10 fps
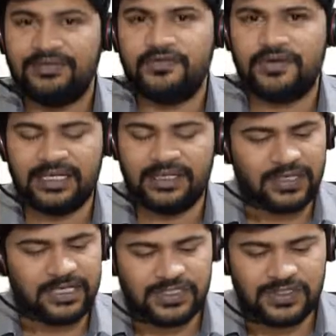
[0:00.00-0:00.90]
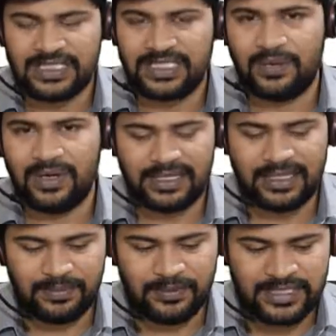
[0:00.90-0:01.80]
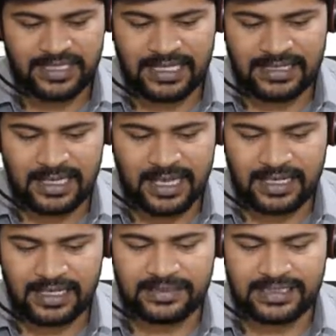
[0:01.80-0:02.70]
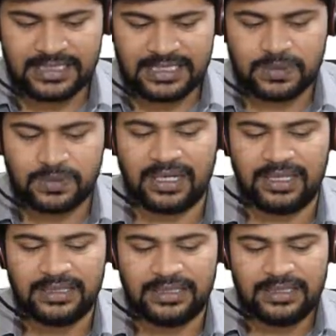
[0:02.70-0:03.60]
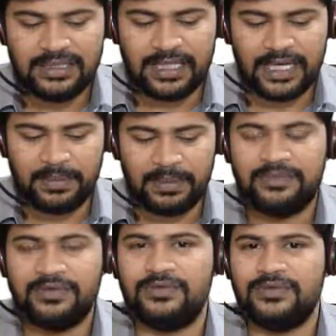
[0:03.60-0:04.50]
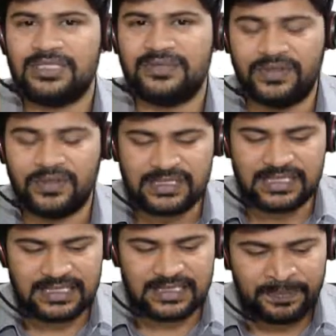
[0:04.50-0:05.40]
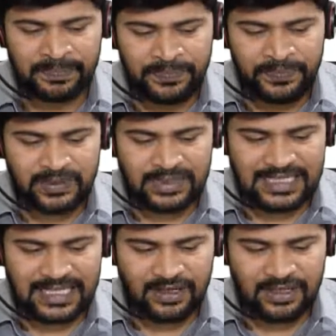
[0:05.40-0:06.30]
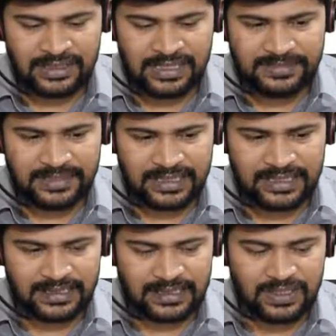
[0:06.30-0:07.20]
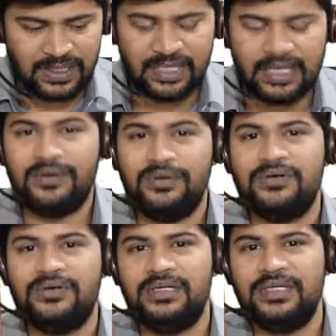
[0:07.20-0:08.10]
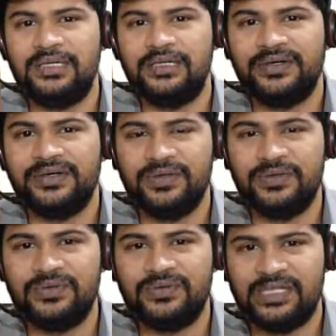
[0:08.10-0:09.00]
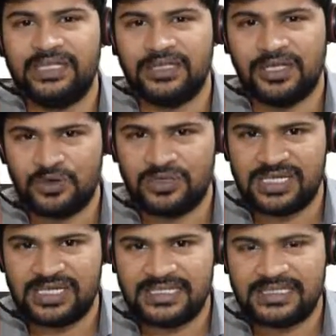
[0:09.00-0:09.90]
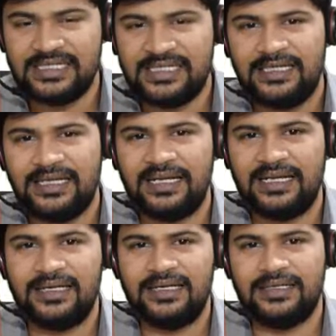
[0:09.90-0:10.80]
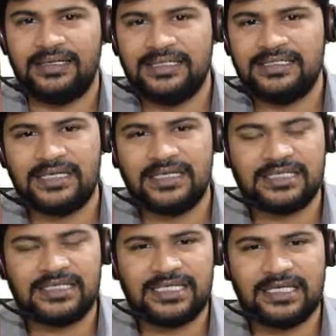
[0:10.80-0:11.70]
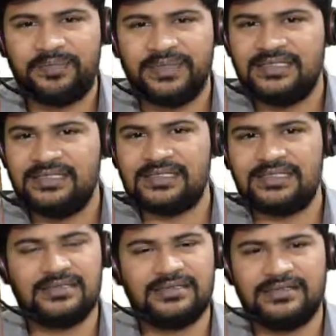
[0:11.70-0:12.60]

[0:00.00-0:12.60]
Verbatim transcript: 15 you can choose either one and mostly I, I recommend this one I recommend for most of the users so just click on this button it's gonna download uh, you uh, the node.js and uh, installation step is just